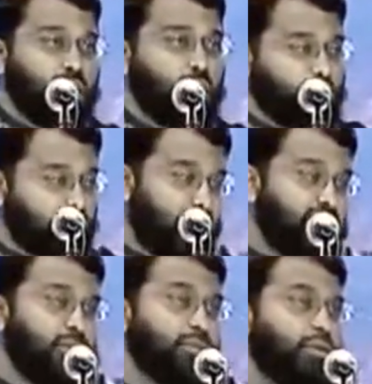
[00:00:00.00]
or to give
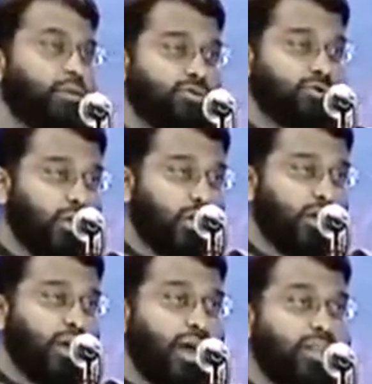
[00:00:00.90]
them clothes to wear,
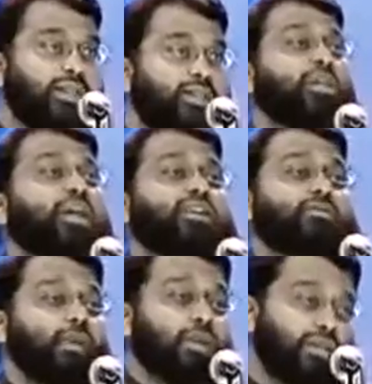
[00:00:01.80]
and this will
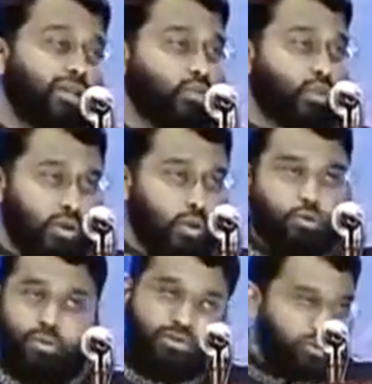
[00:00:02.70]
expiate that one
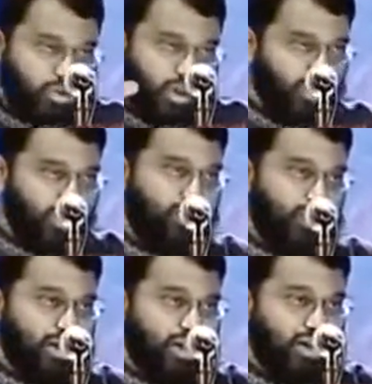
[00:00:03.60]
oath. But don't return to
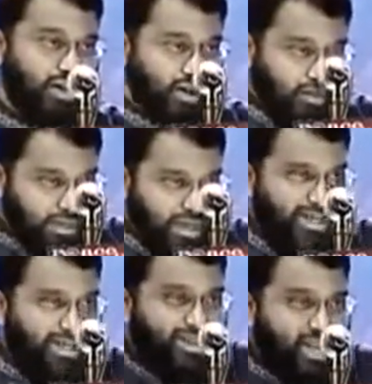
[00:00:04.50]
it again. Make
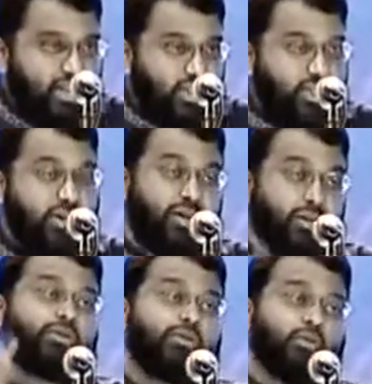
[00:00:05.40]
an intention,
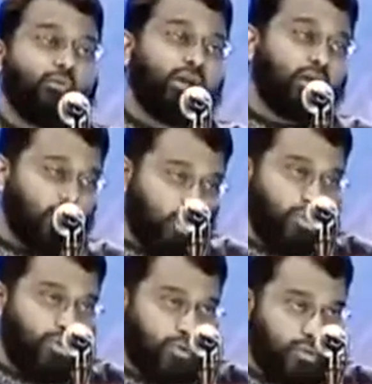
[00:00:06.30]
but don't make an
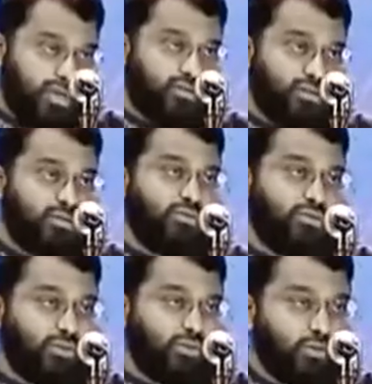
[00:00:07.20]
oath. That's the difference between the